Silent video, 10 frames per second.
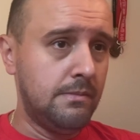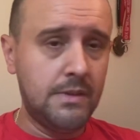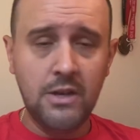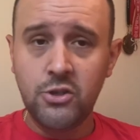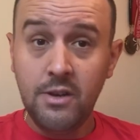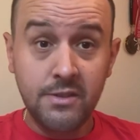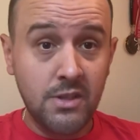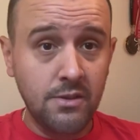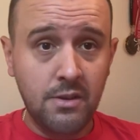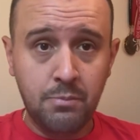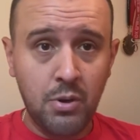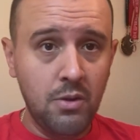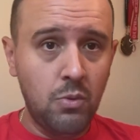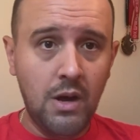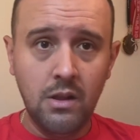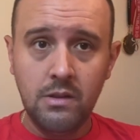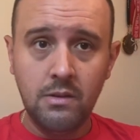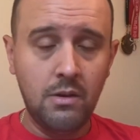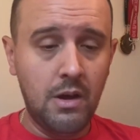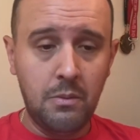yeah, Šerif still did pretty well
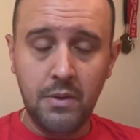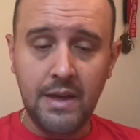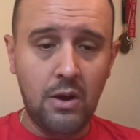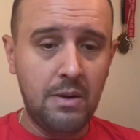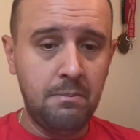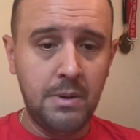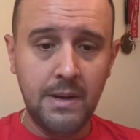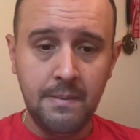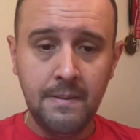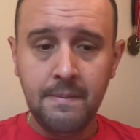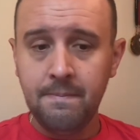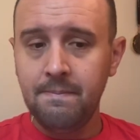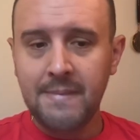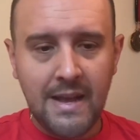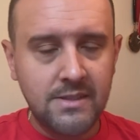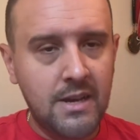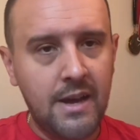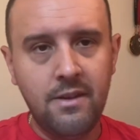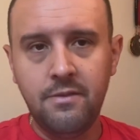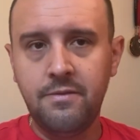without him, but that's
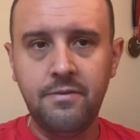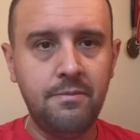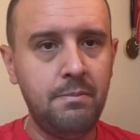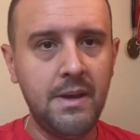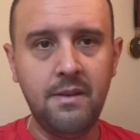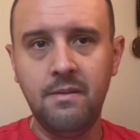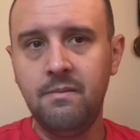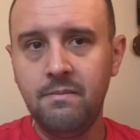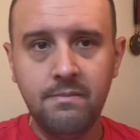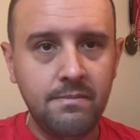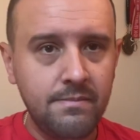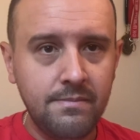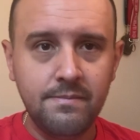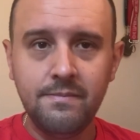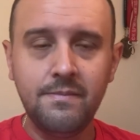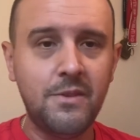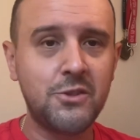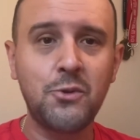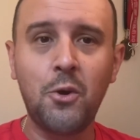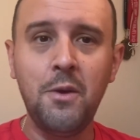kind of been the
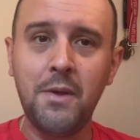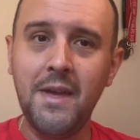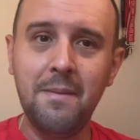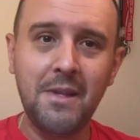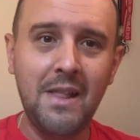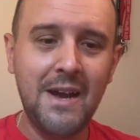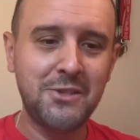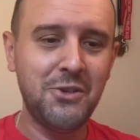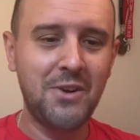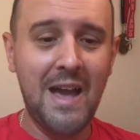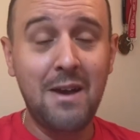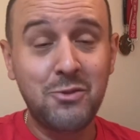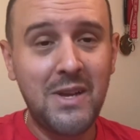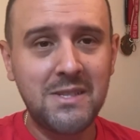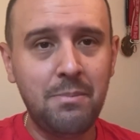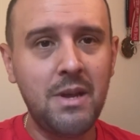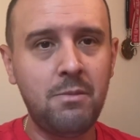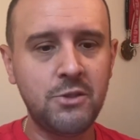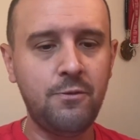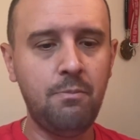story with him the last year and a half. So he hasn't played
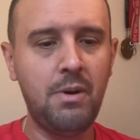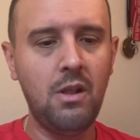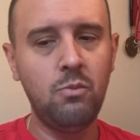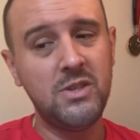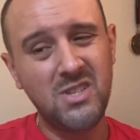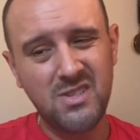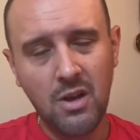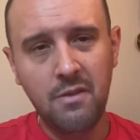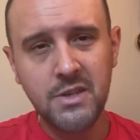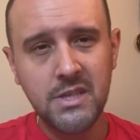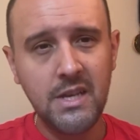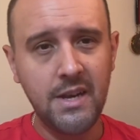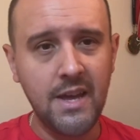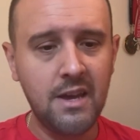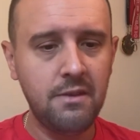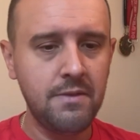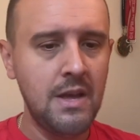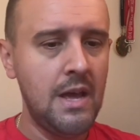much football, which is obviously a negative.